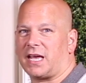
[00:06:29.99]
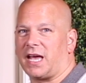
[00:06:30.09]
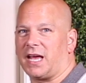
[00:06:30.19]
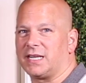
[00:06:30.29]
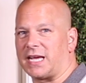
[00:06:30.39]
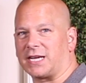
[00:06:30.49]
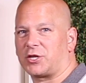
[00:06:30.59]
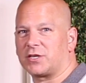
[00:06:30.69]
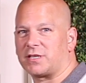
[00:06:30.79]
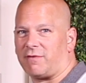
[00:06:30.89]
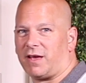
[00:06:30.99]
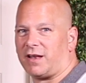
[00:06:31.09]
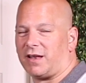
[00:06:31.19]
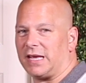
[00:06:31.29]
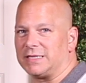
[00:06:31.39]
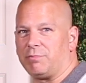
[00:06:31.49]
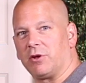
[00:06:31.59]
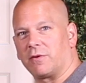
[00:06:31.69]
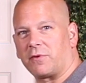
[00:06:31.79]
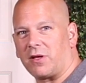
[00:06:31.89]
and textures of it is
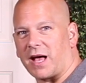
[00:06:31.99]
beautiful.